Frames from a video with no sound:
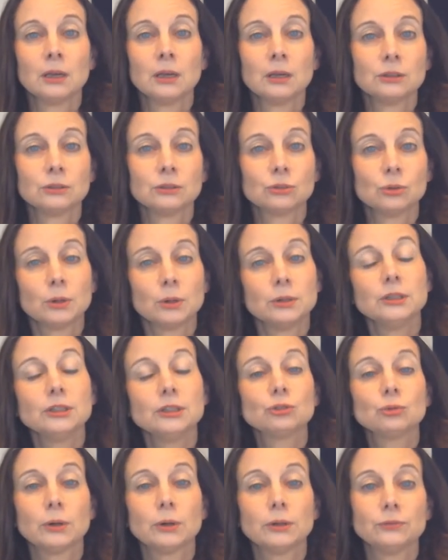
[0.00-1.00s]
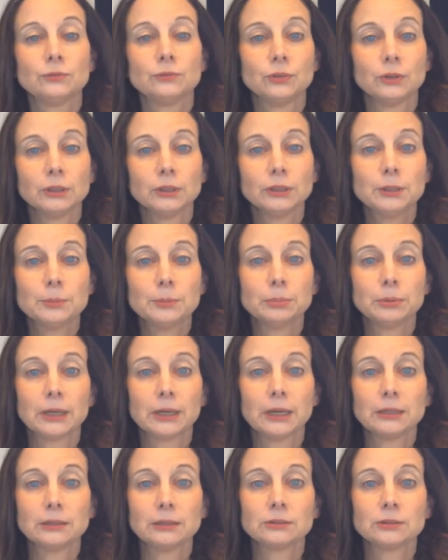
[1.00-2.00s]
So in this one, fill in the
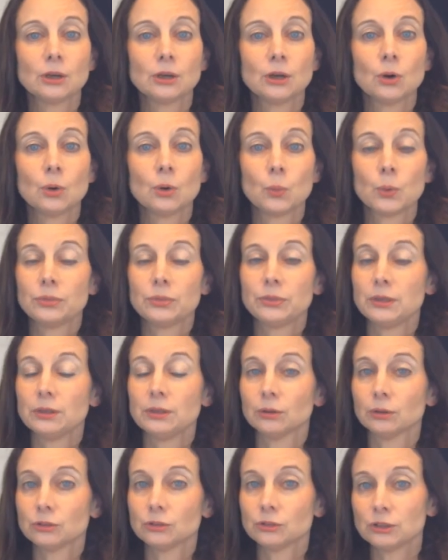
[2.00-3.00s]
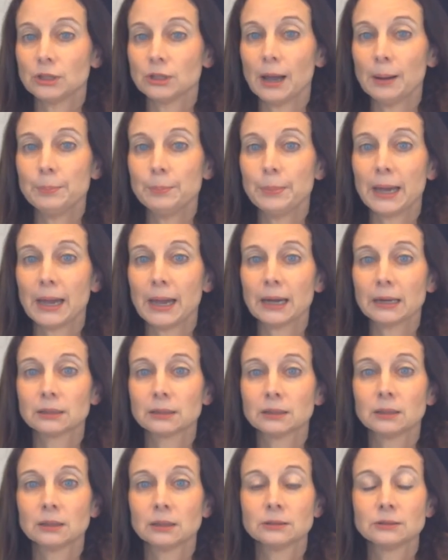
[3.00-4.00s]
blanks with either stop back,
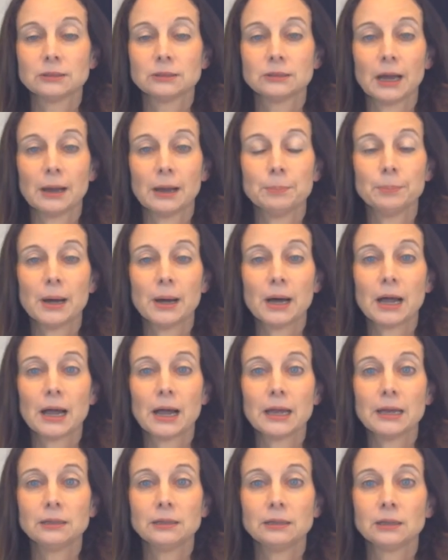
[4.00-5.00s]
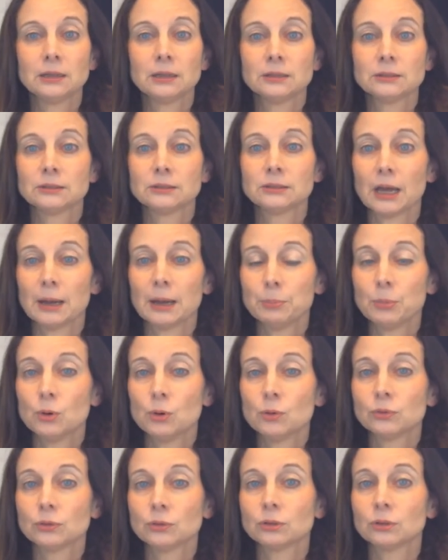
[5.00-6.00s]
stop by, stop
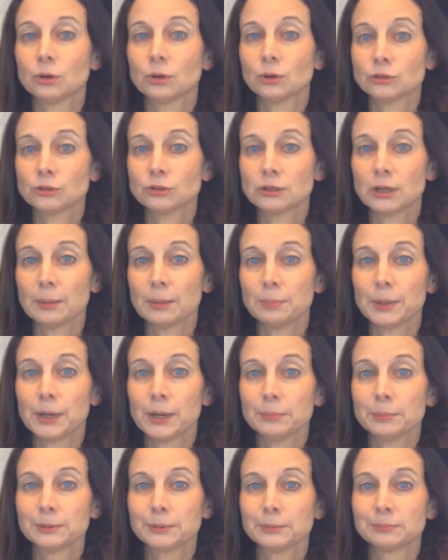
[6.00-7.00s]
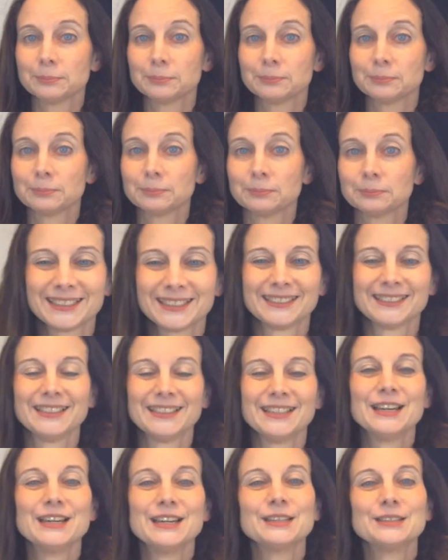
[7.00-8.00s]
over, or stop up.
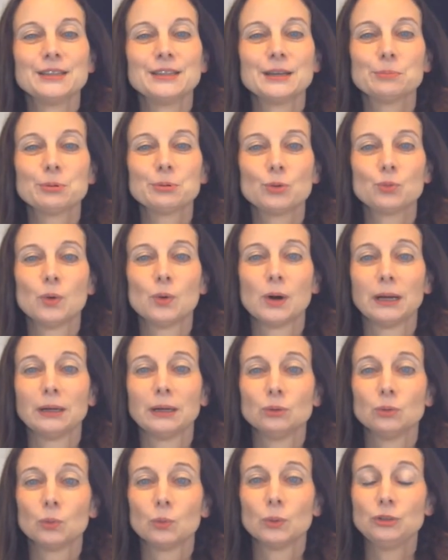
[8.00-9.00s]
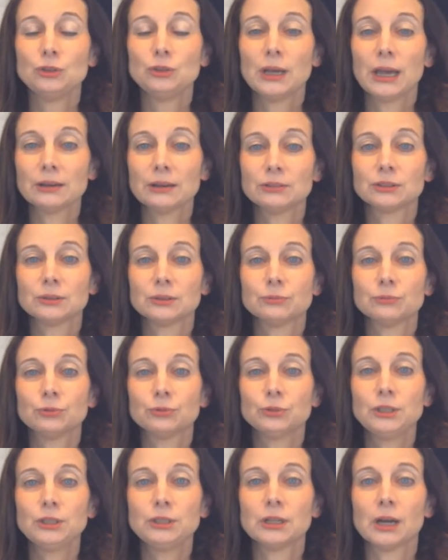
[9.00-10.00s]
Number 1, when you have some
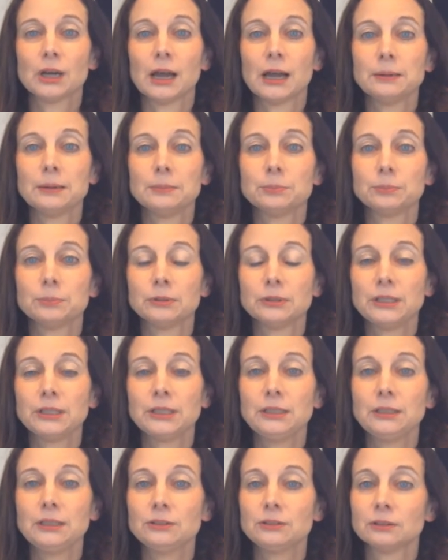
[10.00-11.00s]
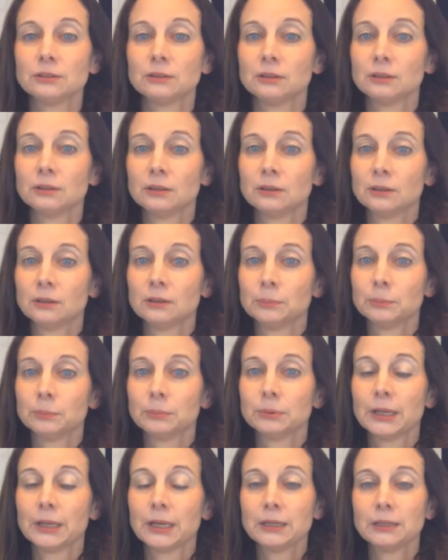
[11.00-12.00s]
free time, please
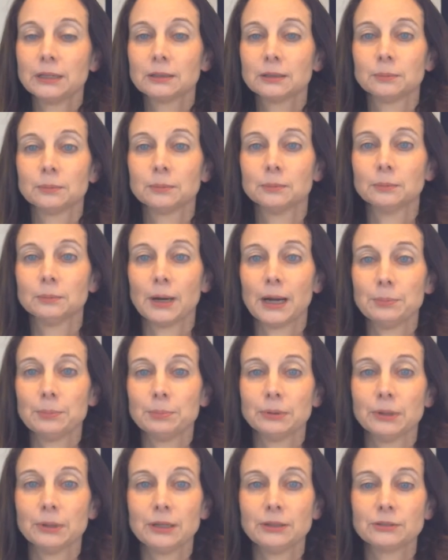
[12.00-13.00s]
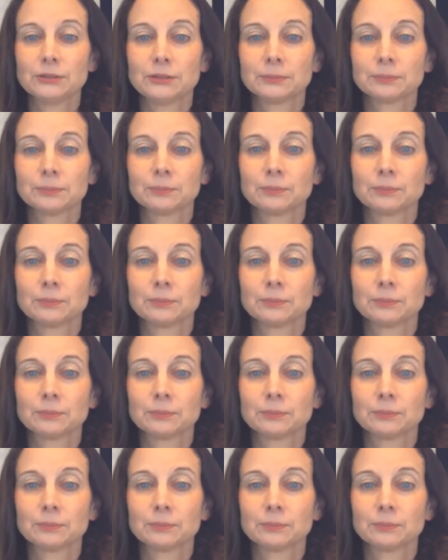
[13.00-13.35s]
blank my place.